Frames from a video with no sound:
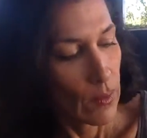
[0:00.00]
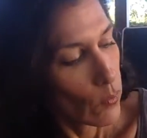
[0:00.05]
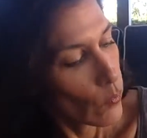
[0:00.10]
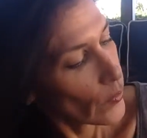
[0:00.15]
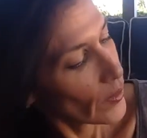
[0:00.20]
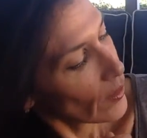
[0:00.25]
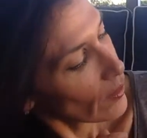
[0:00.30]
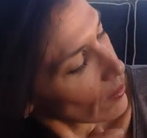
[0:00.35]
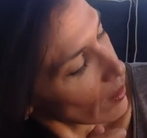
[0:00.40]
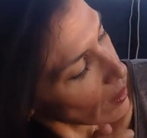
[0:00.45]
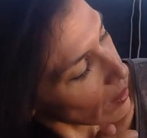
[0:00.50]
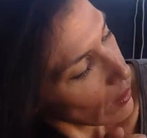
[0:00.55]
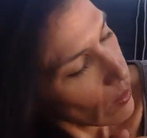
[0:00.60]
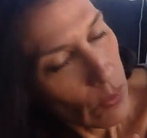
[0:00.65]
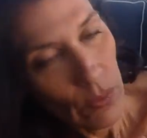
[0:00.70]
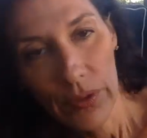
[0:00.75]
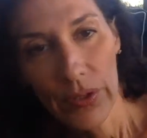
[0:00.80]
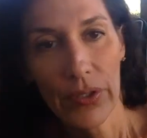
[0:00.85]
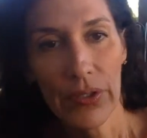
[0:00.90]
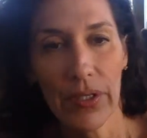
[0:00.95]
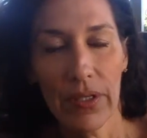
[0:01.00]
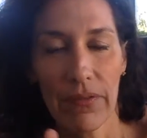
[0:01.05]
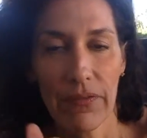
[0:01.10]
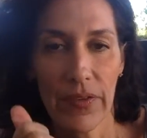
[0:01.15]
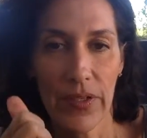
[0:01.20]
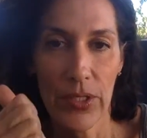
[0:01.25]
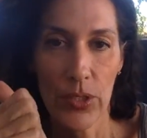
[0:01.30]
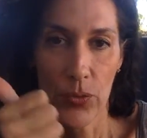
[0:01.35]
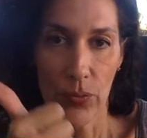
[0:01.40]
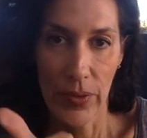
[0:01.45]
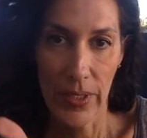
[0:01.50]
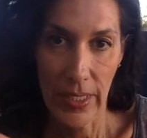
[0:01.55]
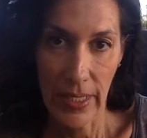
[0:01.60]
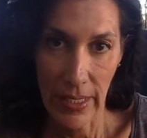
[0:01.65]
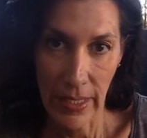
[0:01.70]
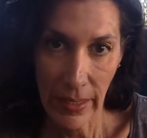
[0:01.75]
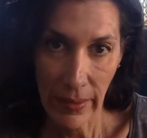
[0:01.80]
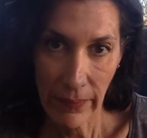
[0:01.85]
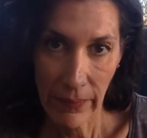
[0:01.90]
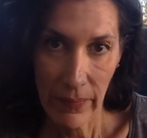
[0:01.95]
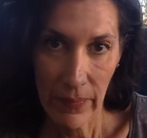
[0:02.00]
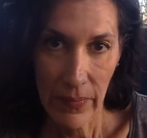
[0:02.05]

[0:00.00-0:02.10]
we know you're going to finish reading